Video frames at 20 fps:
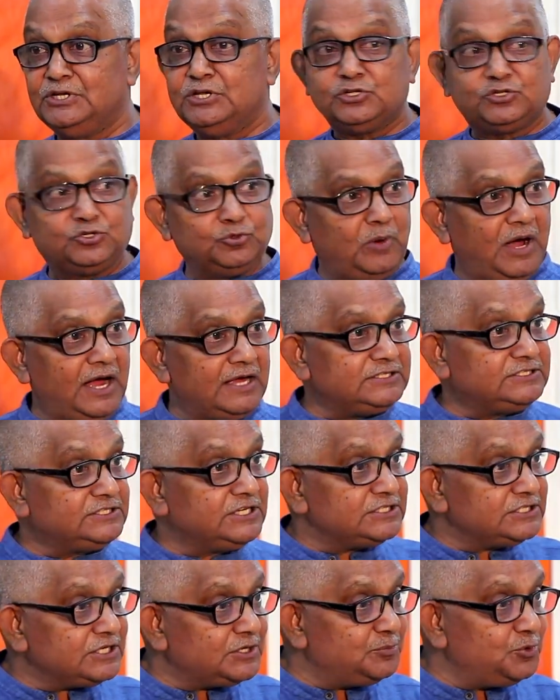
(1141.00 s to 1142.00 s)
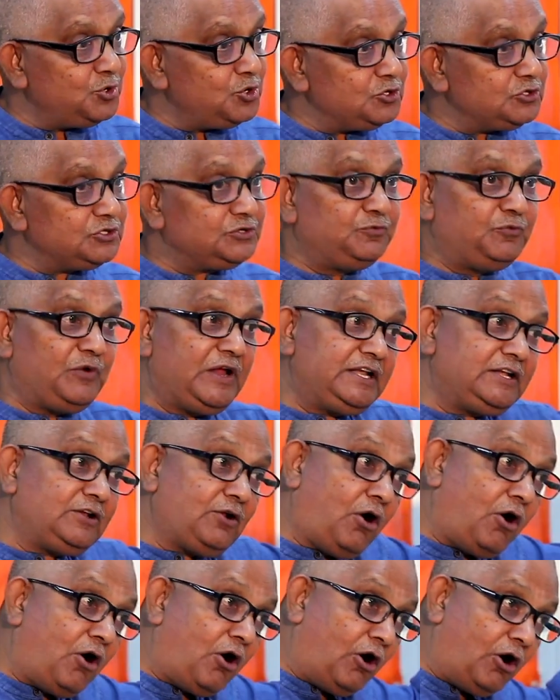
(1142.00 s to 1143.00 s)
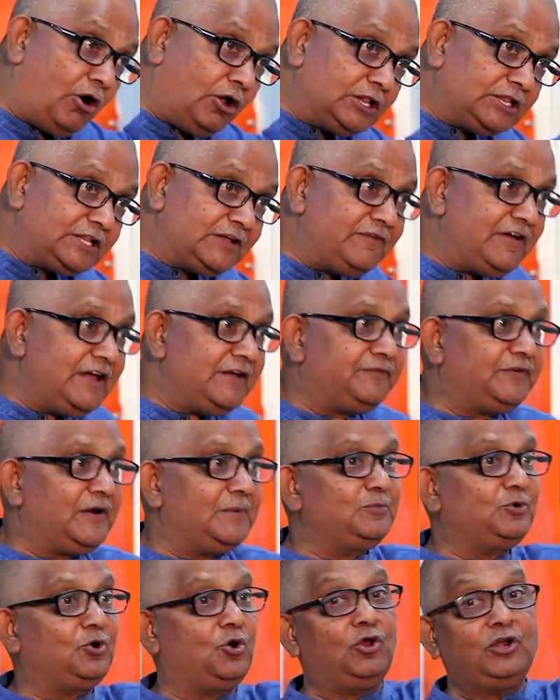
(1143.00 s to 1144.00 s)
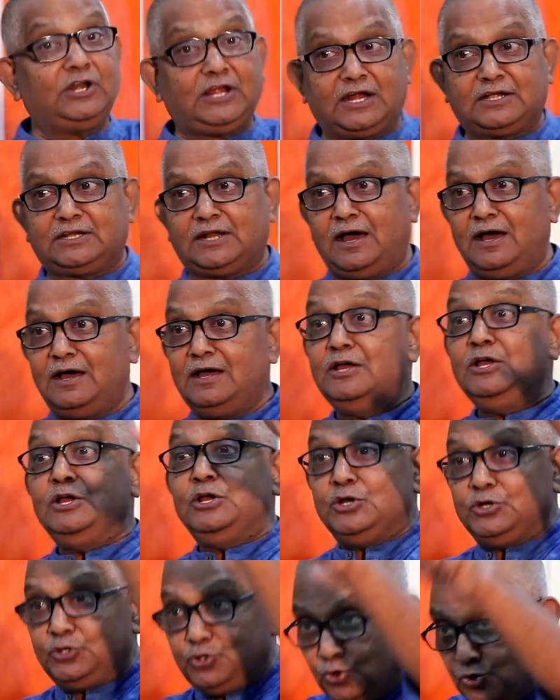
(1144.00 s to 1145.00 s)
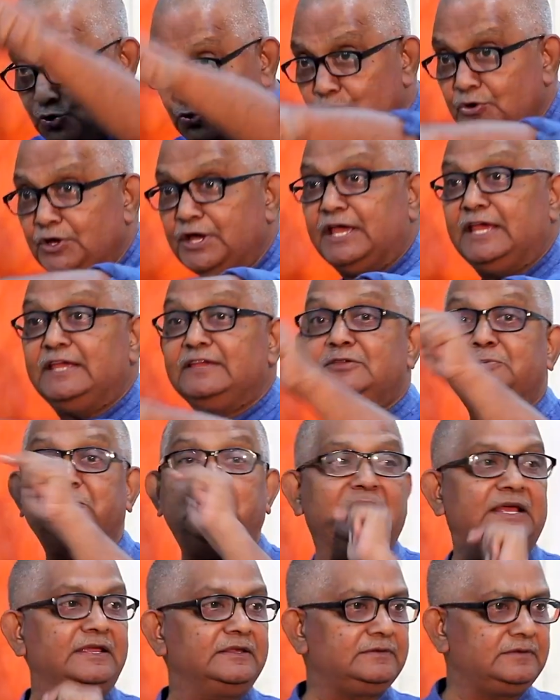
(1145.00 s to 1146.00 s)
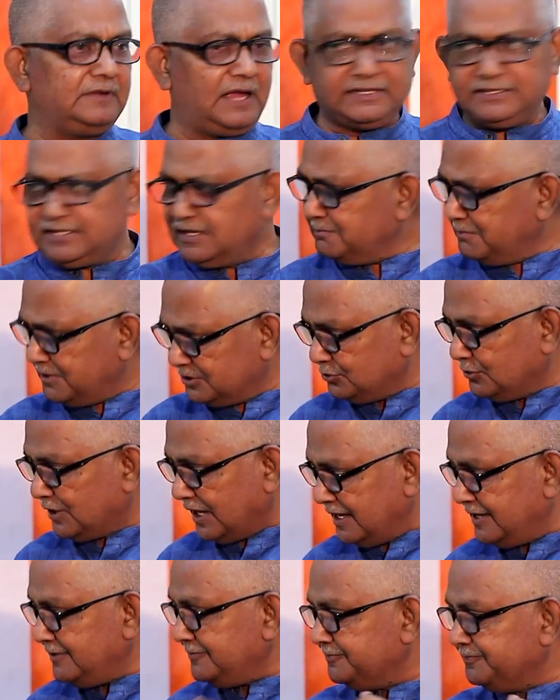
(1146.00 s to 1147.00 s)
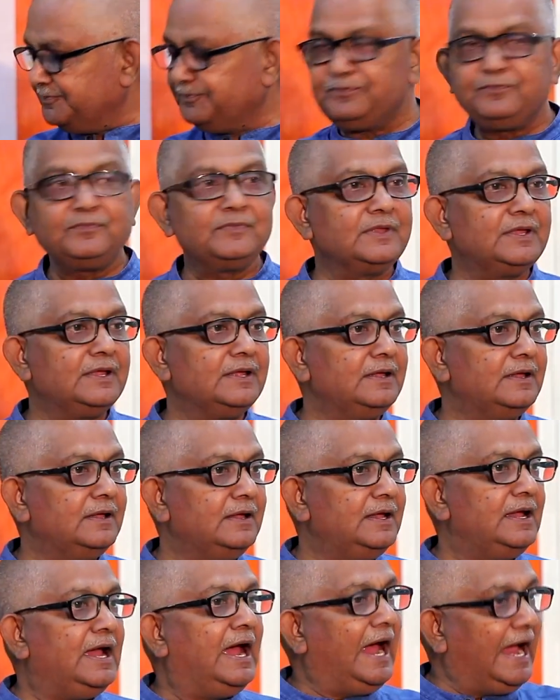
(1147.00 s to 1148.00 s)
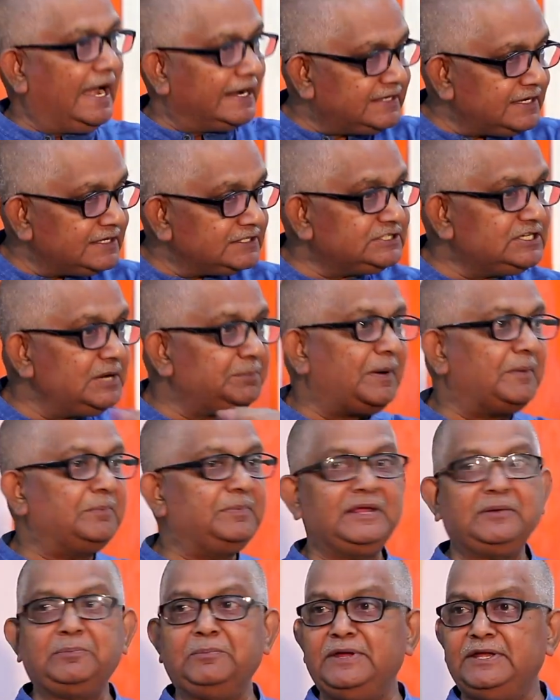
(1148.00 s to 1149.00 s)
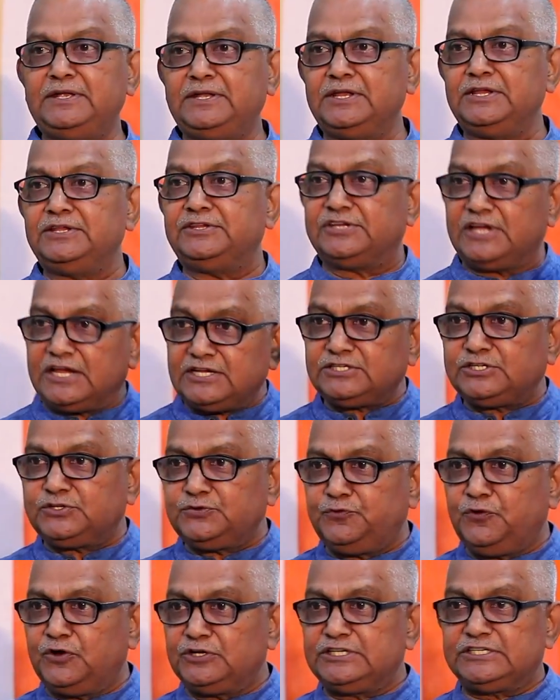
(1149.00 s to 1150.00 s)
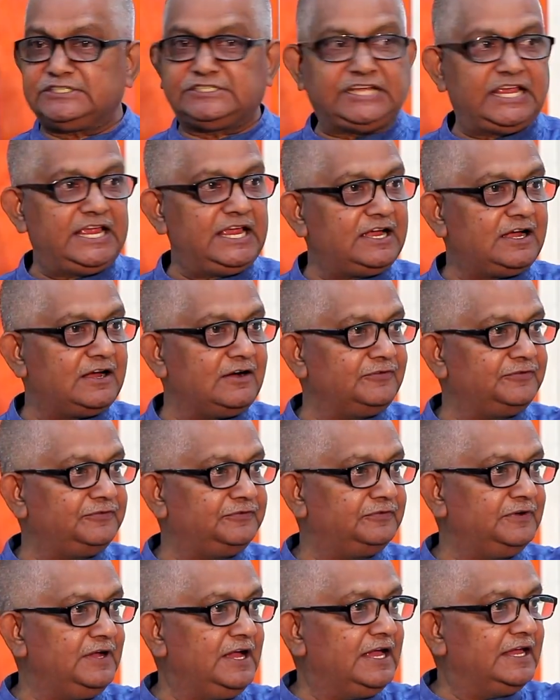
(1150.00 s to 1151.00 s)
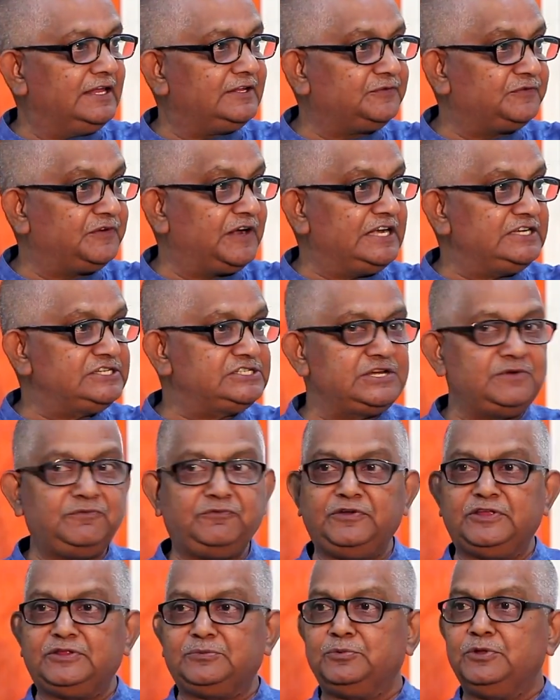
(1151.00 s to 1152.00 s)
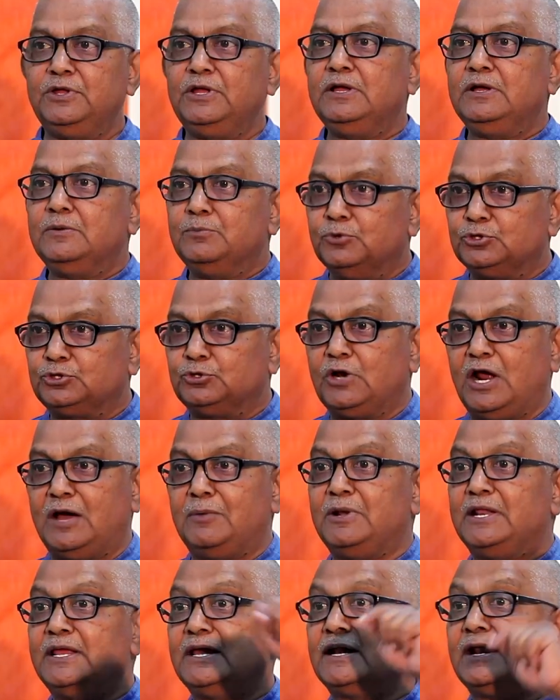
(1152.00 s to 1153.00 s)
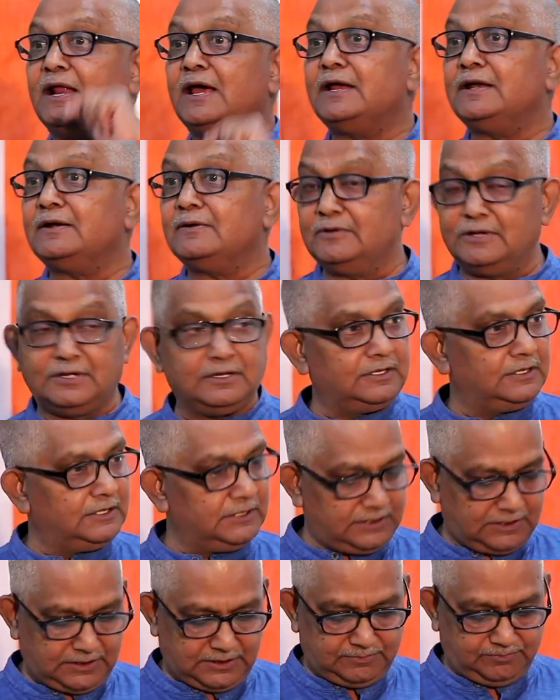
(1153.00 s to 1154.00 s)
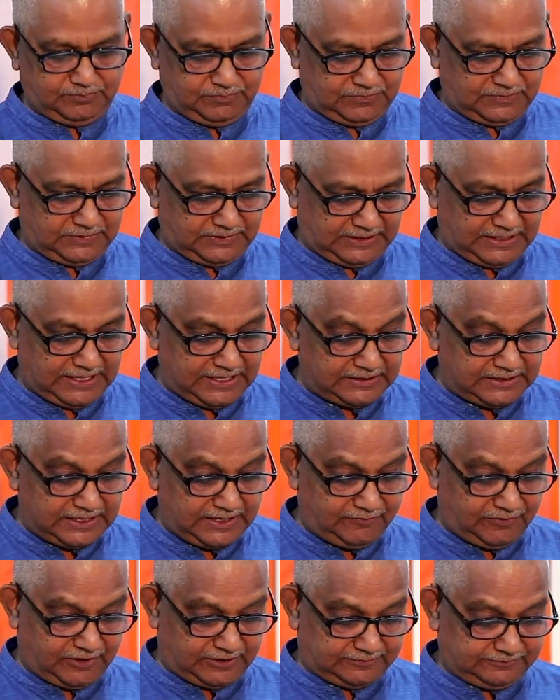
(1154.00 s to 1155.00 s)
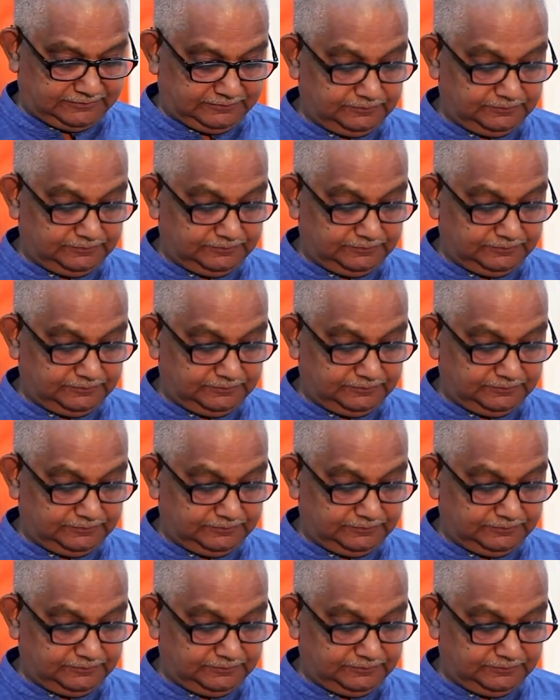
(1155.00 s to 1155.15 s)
Subhash Chandra Bose went all the way from Kolkata to his place, I think Madurai, addressed a public meeting just for the sake of his friendship with Muthuramalinga Devar.